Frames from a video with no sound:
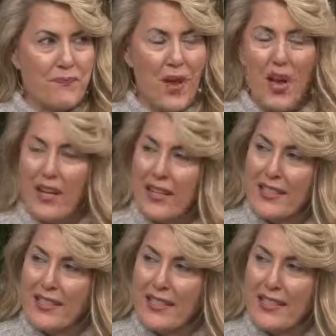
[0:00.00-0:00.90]

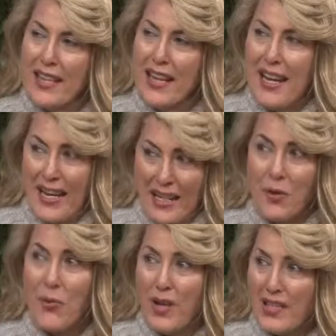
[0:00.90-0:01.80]
audience. And
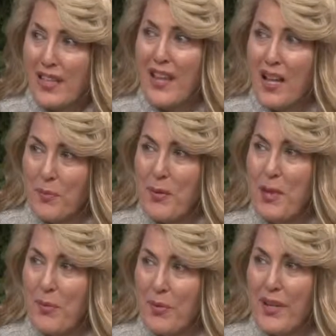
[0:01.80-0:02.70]
there was a lot of
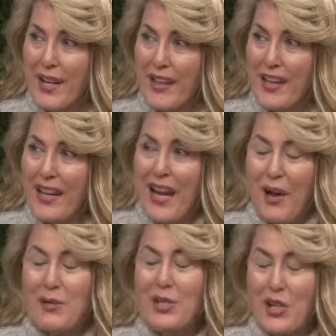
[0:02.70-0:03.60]
people there.
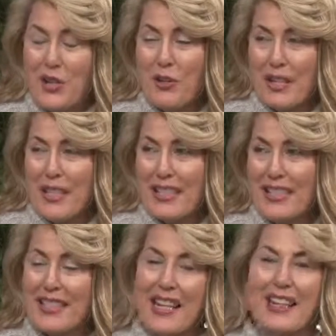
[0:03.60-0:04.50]
I was curious
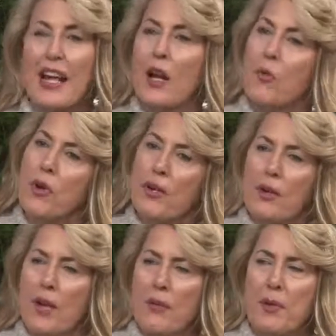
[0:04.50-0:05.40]
because I thought, I
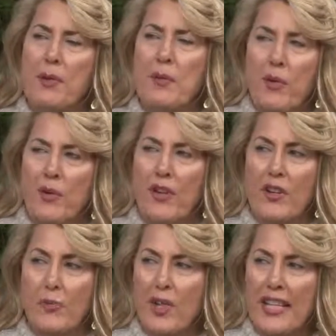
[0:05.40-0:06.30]
wonder how many people
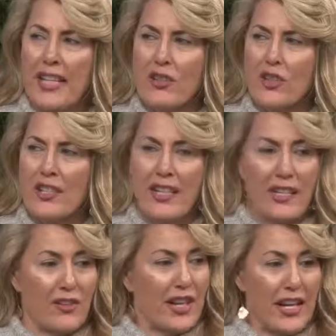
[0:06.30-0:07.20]
are really interested in
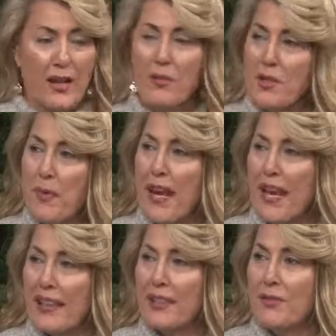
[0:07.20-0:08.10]
there. And it was
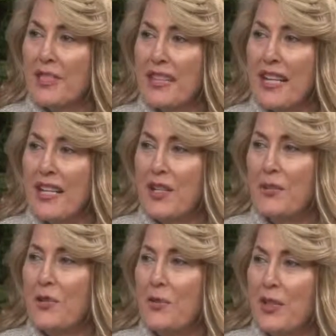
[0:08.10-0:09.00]
packed. Yes. It was standing
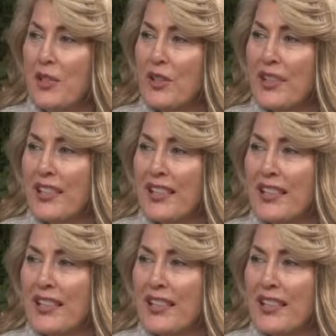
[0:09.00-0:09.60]
room, it looked like.